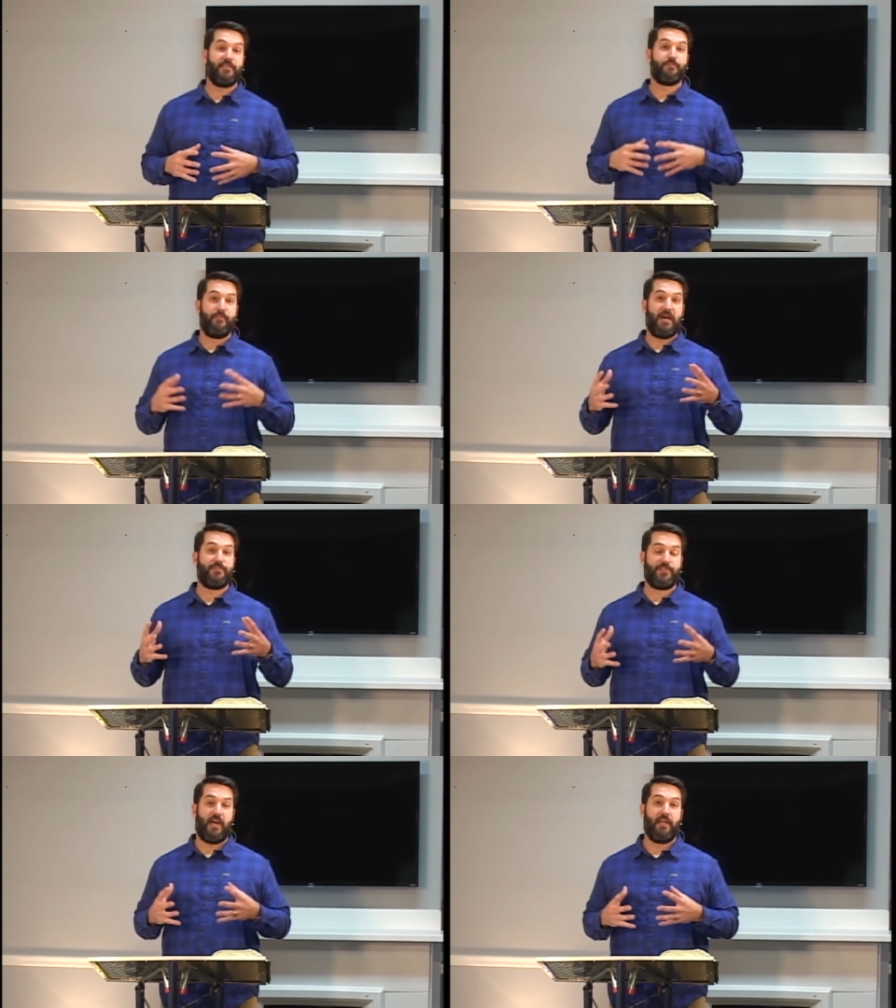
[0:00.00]
This
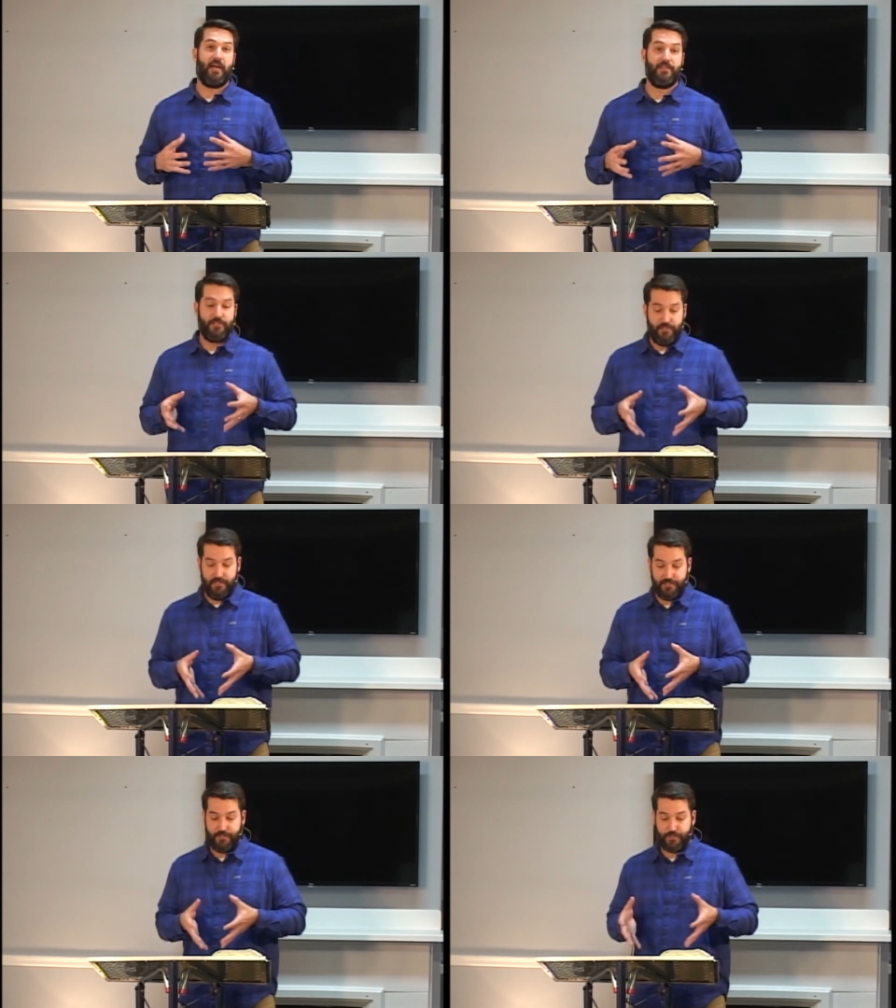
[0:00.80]
Mount Sinai, this
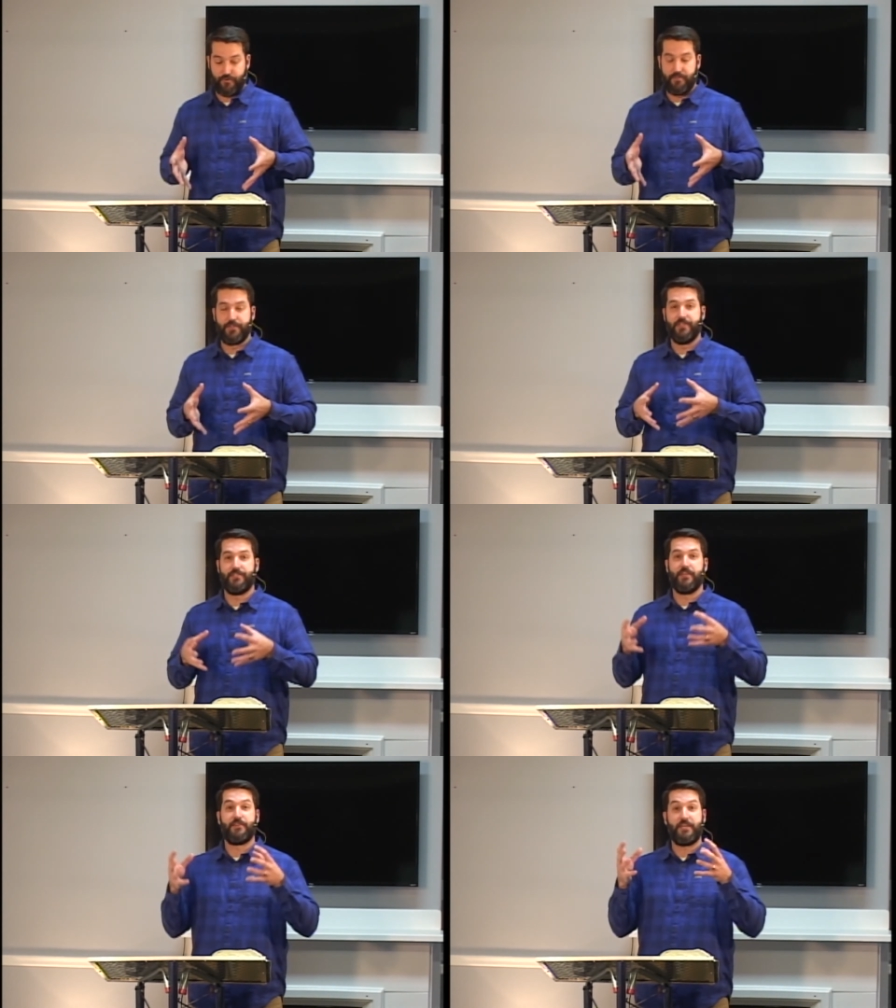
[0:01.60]
this description
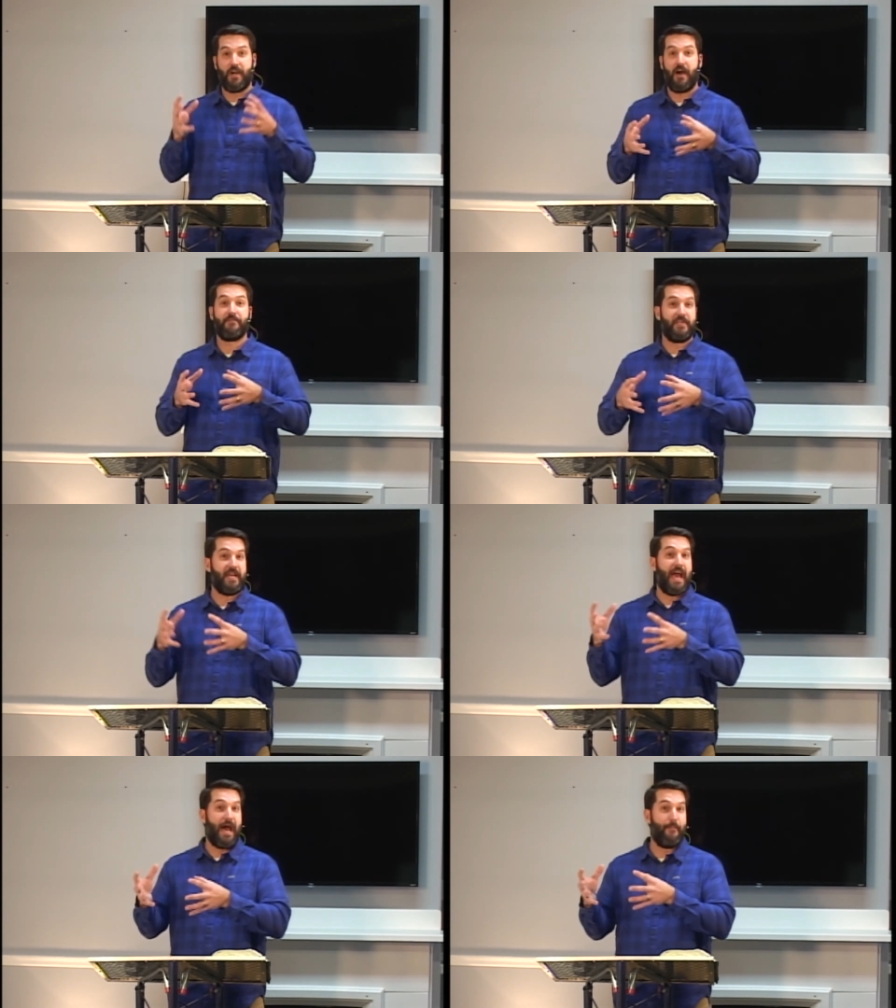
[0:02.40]
is the
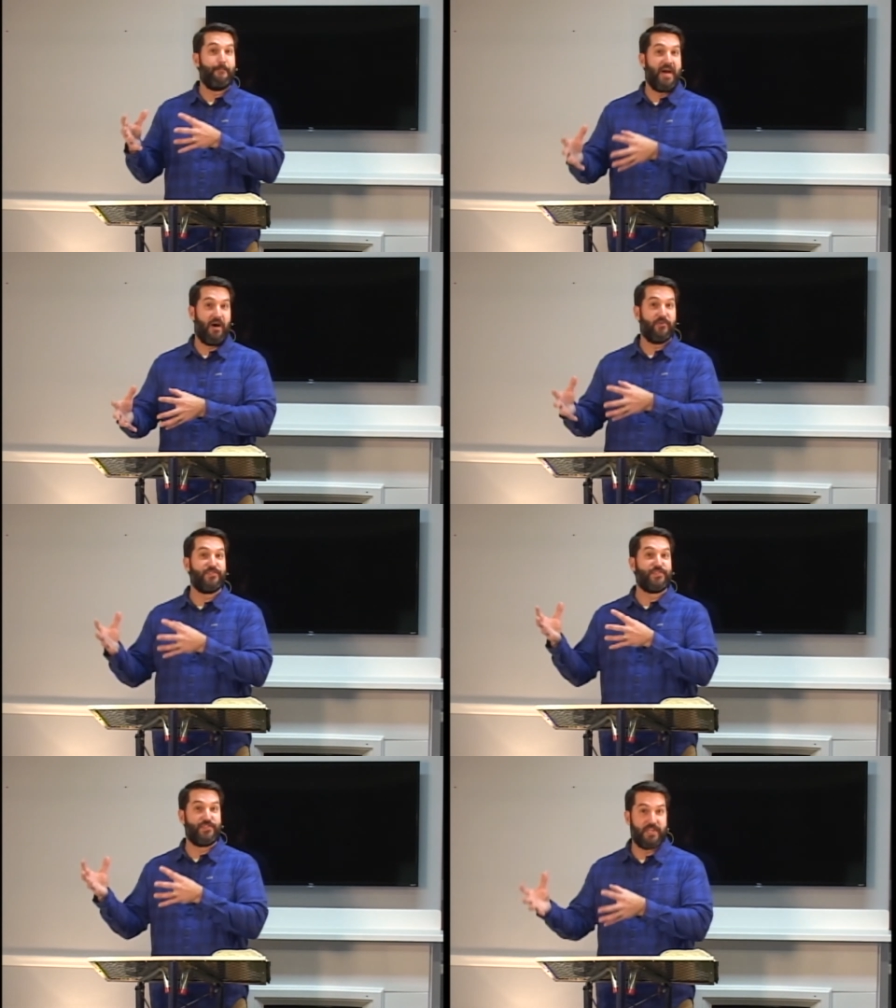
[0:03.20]
theophany at
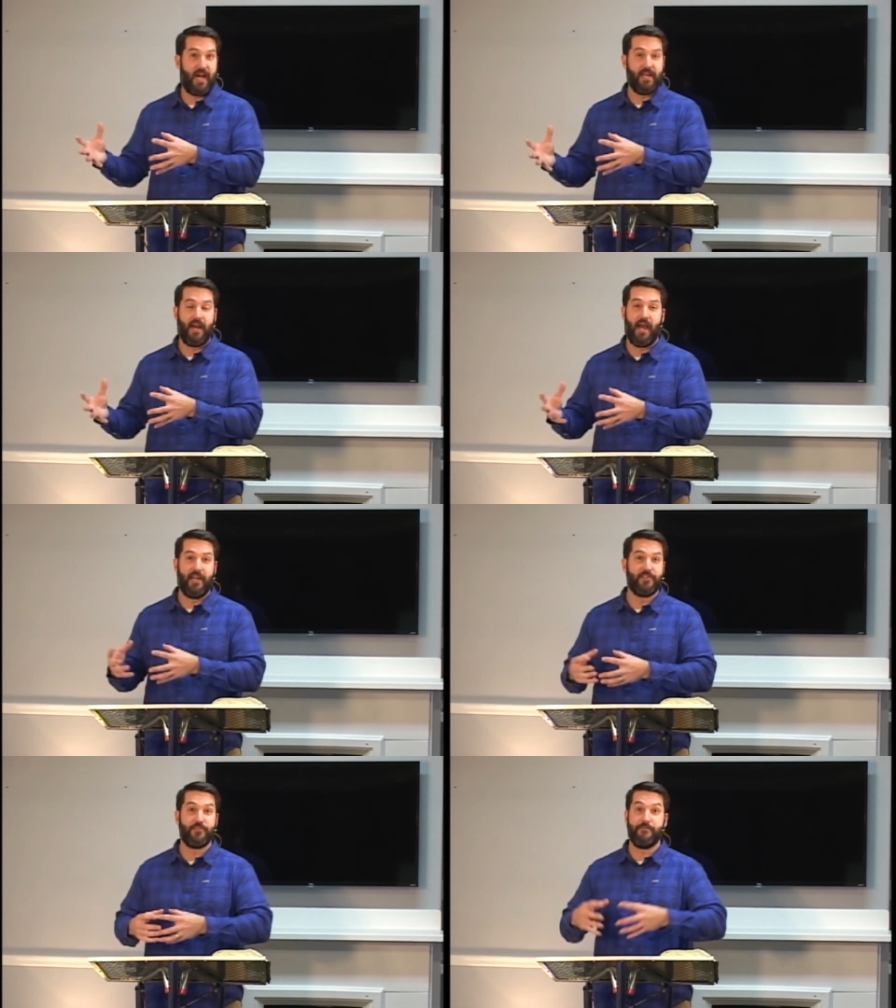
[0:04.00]
Mount Sinai,
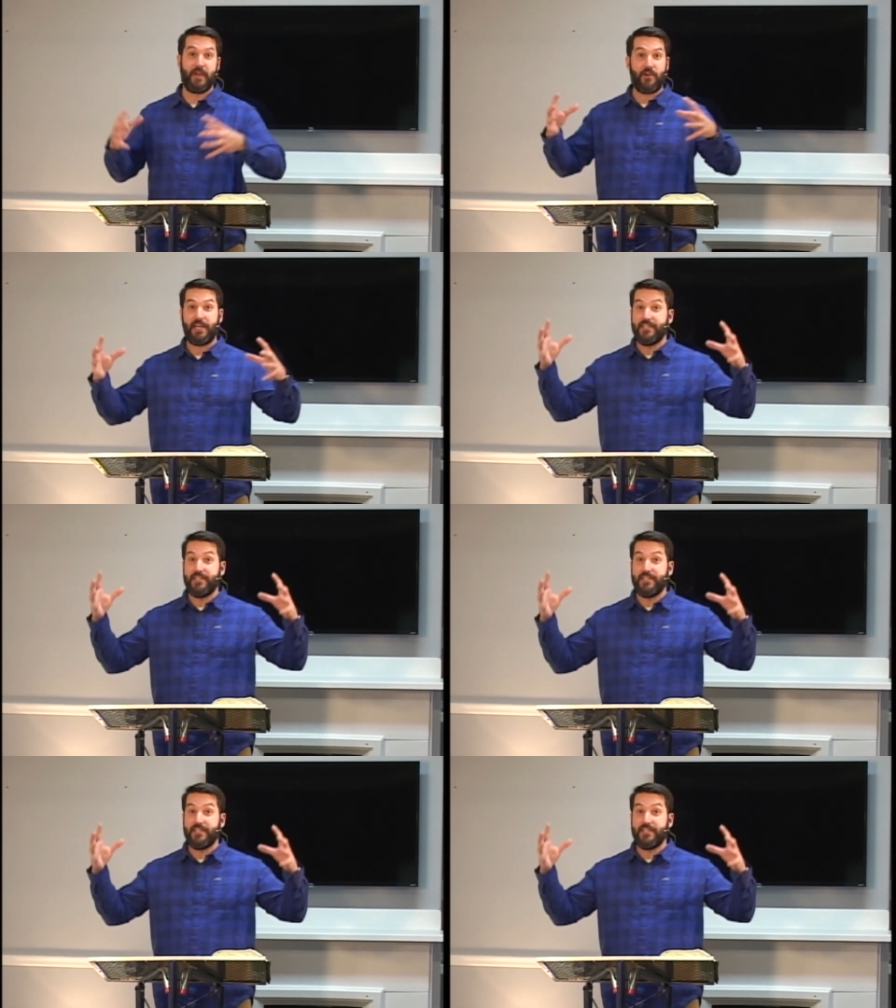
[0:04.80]
and it's a very